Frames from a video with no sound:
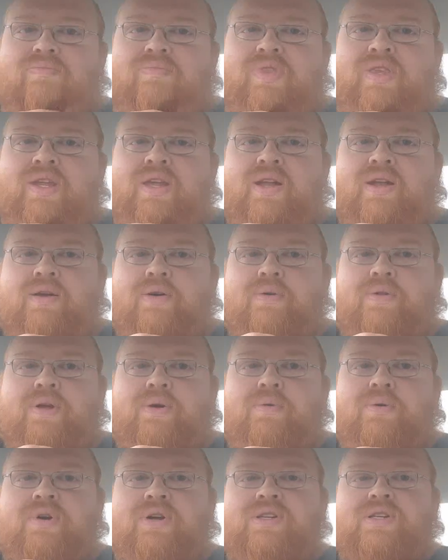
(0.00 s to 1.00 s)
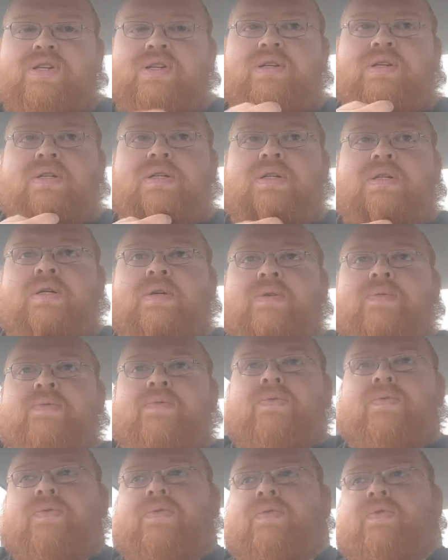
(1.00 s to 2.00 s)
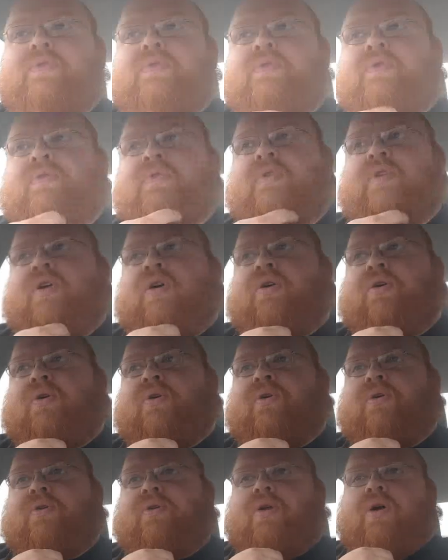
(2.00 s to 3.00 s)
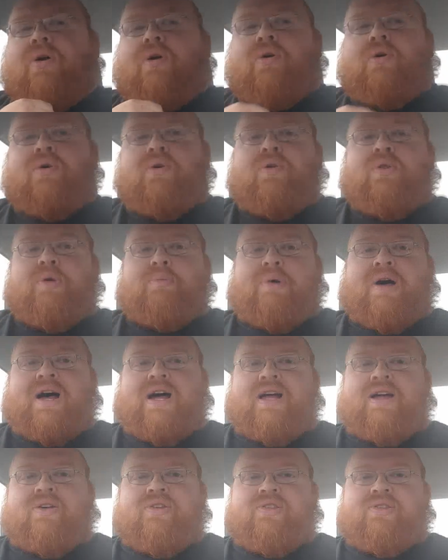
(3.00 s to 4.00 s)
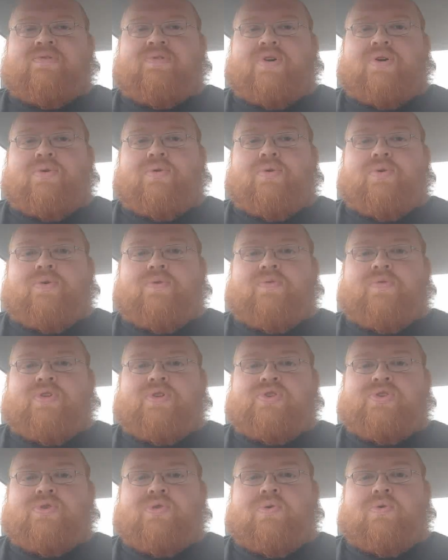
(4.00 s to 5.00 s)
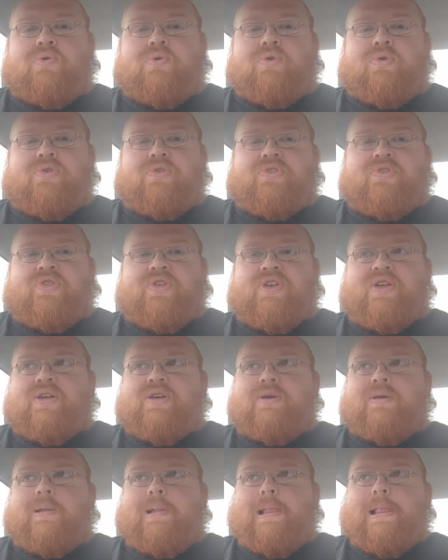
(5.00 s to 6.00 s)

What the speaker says: They want all the piles of gold, the jewels, the